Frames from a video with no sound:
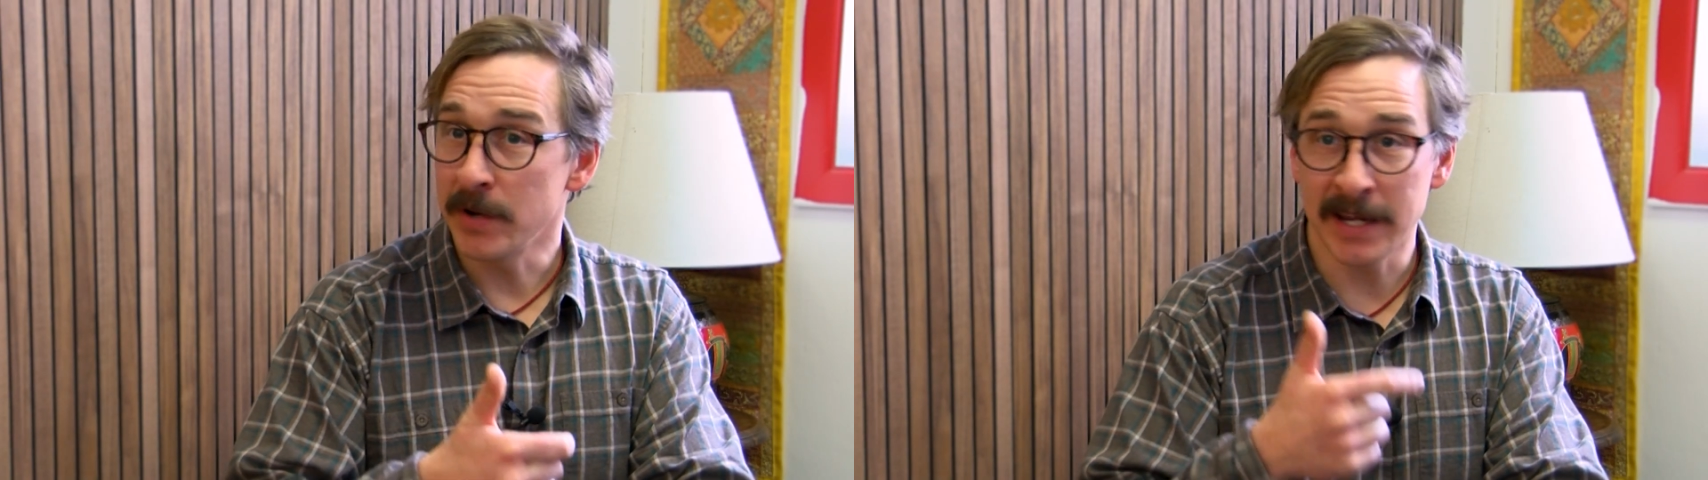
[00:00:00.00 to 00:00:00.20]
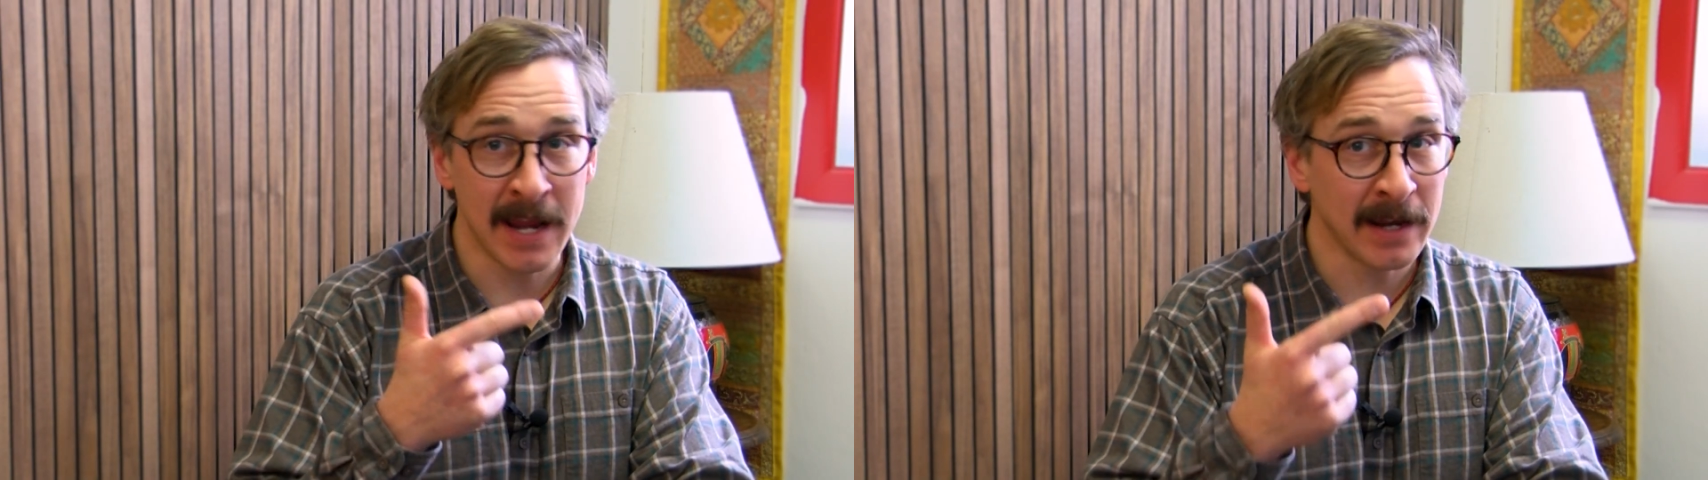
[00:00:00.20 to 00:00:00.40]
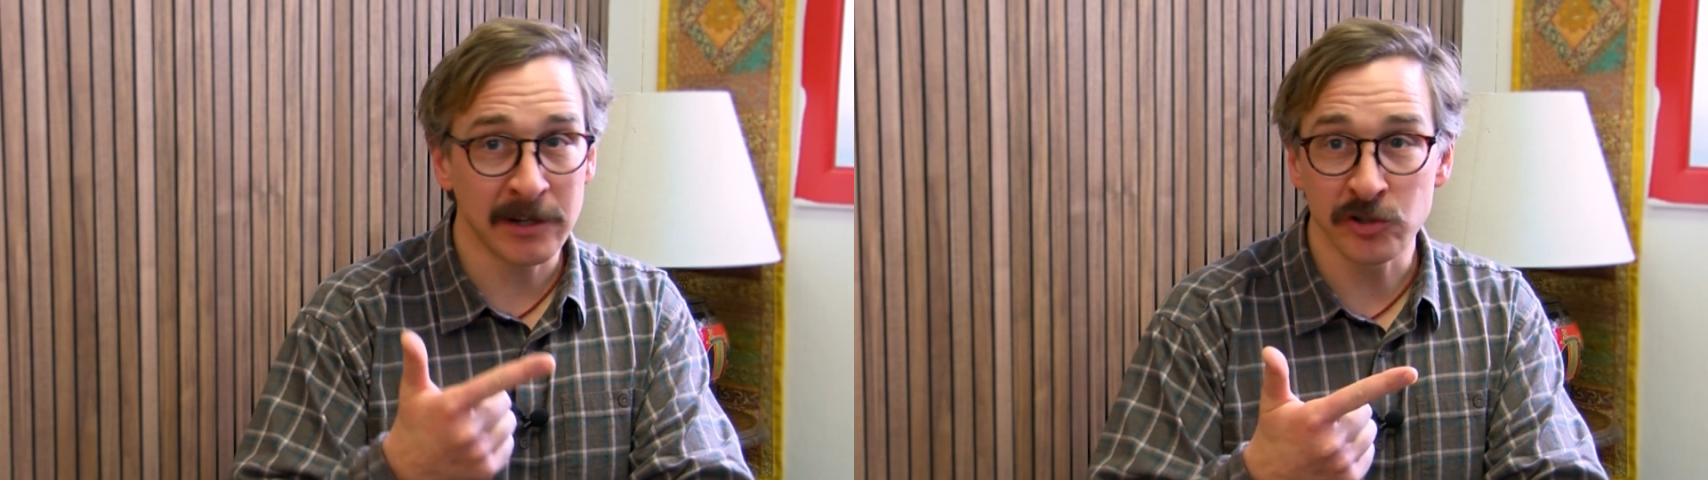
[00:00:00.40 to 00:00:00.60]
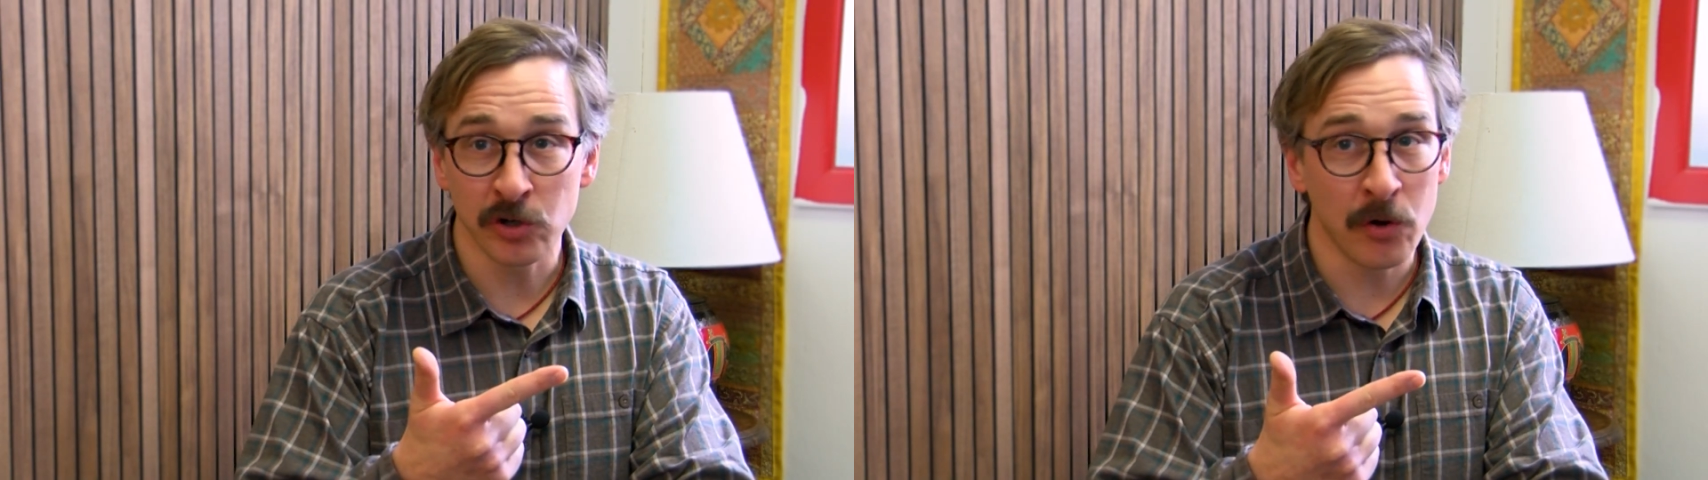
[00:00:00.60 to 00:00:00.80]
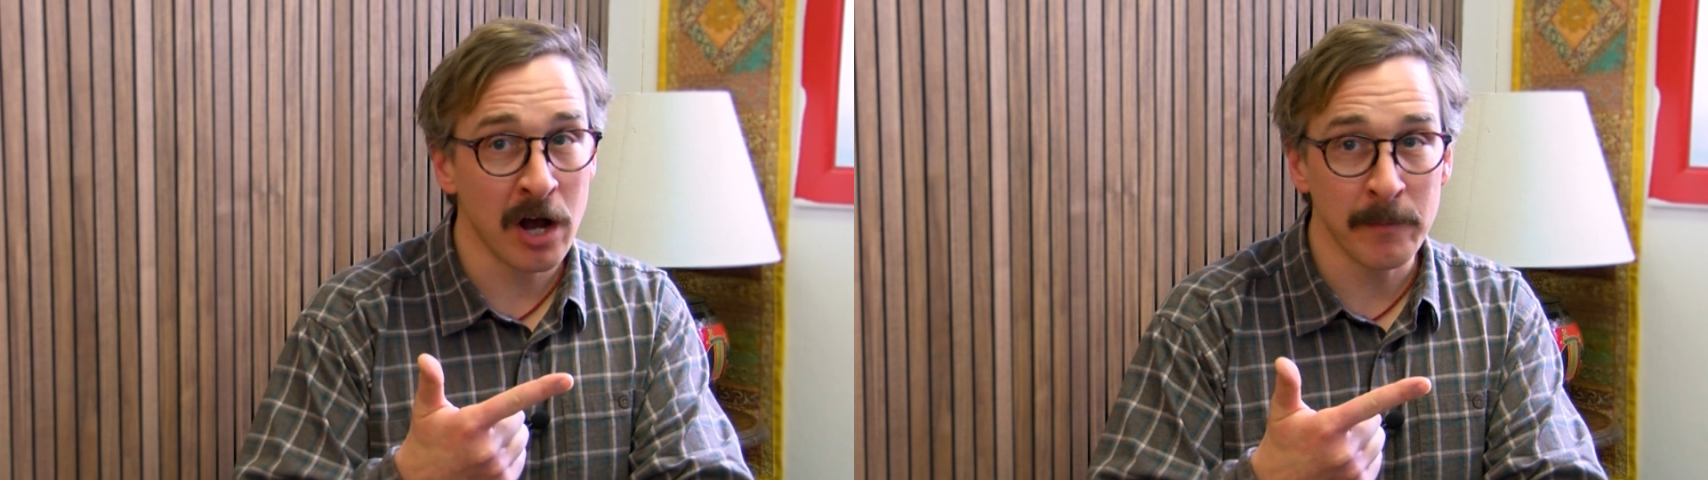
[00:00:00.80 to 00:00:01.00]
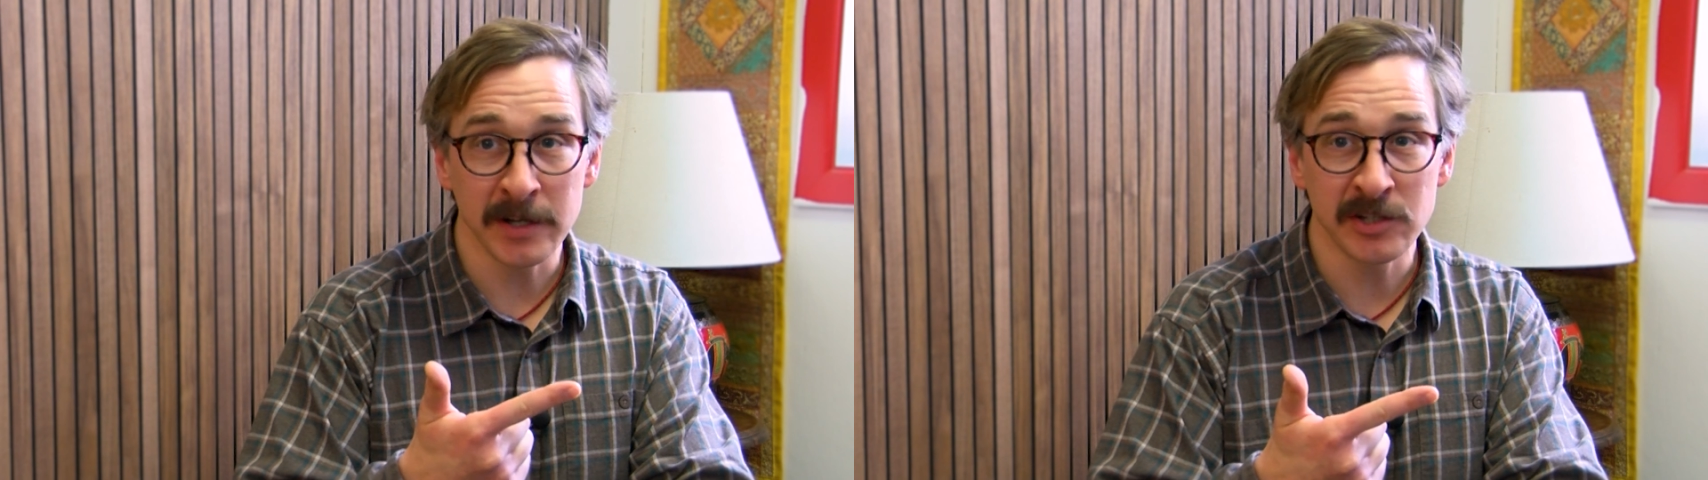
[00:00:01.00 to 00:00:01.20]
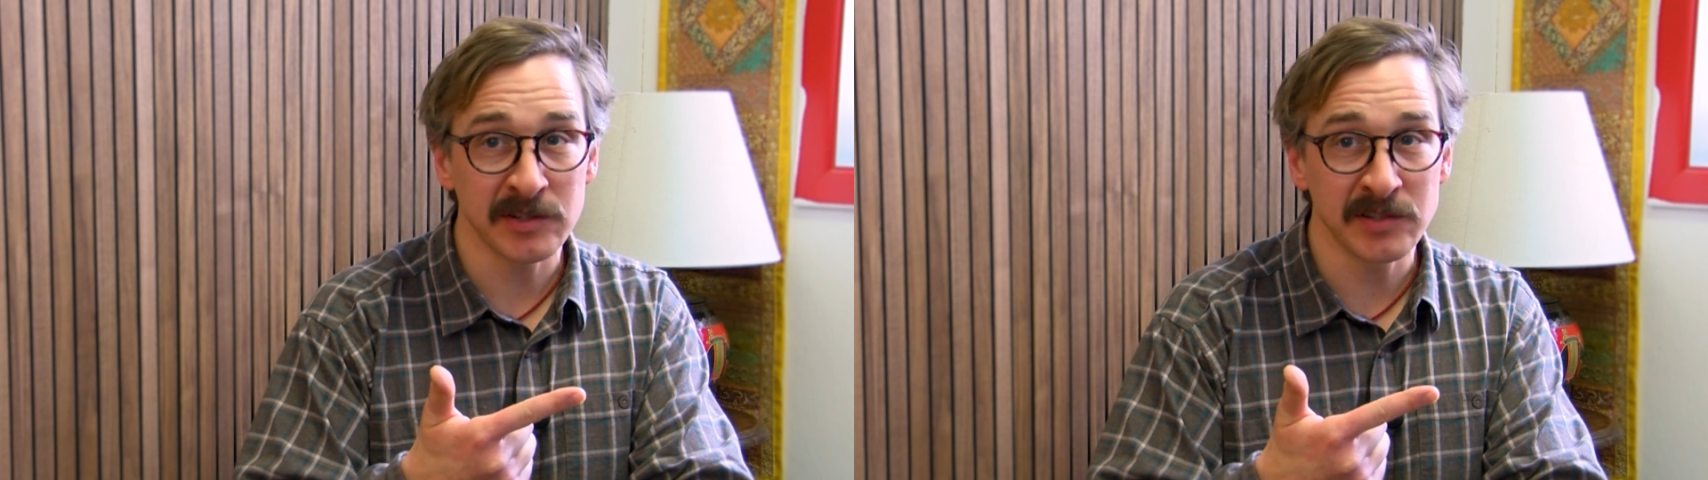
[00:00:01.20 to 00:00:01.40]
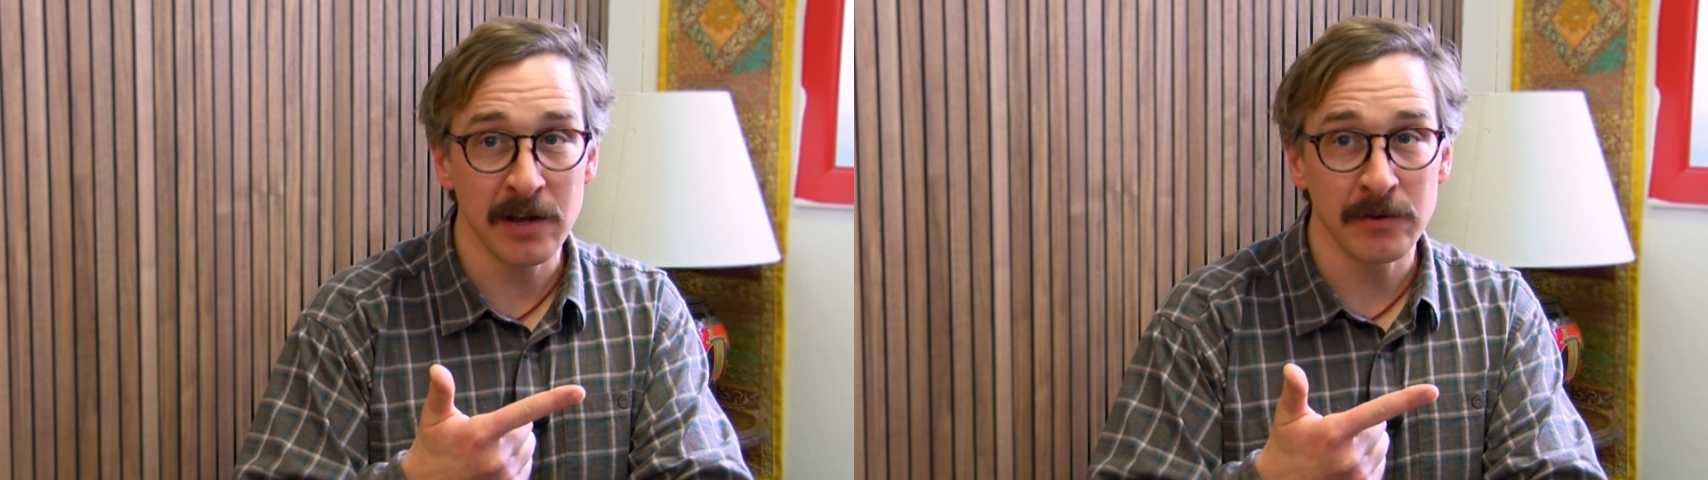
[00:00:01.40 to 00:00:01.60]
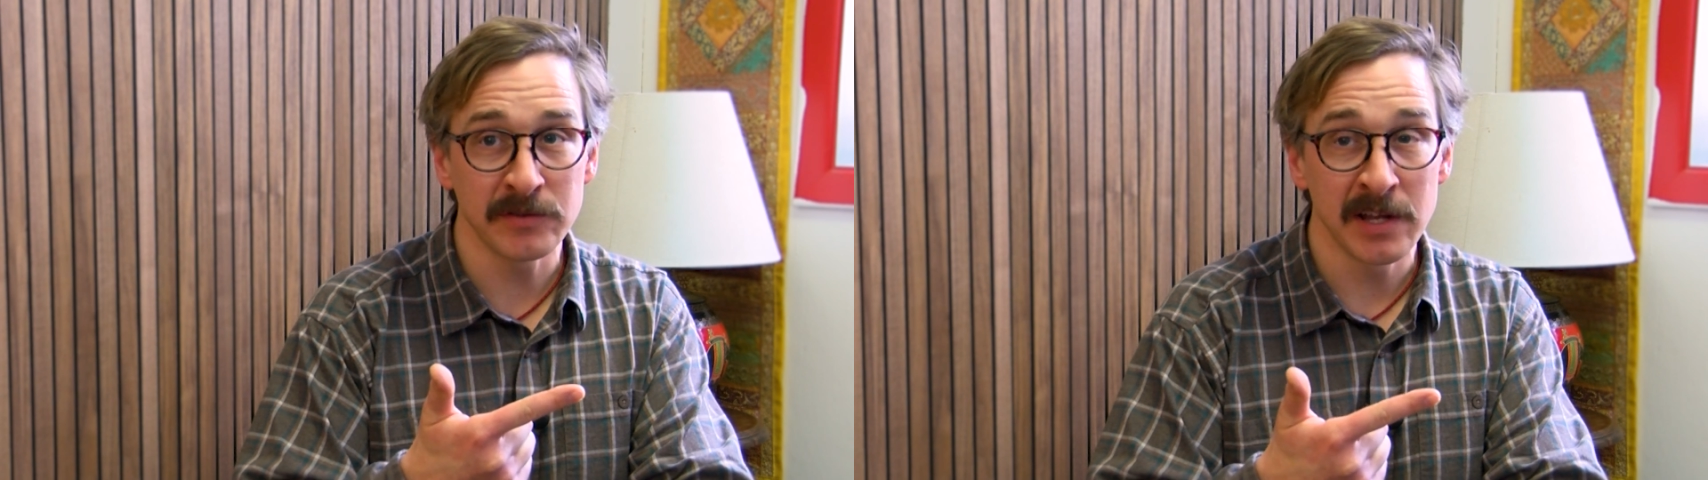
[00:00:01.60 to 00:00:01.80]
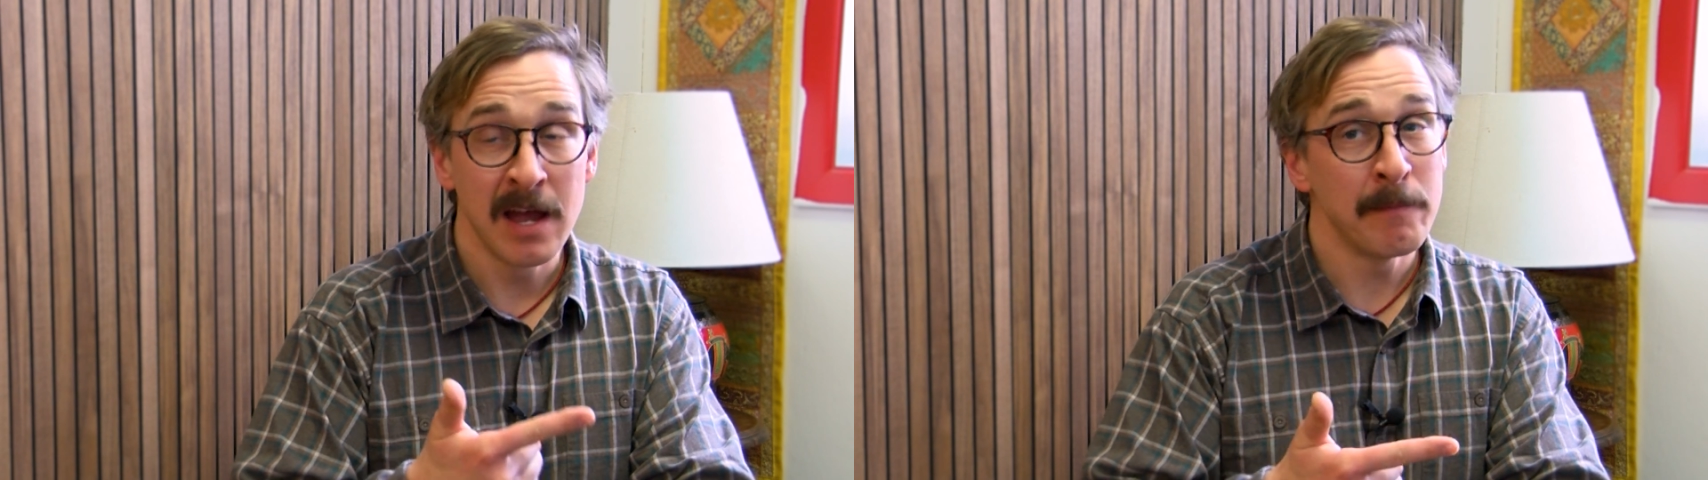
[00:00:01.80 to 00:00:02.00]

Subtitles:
can't control how much it snows,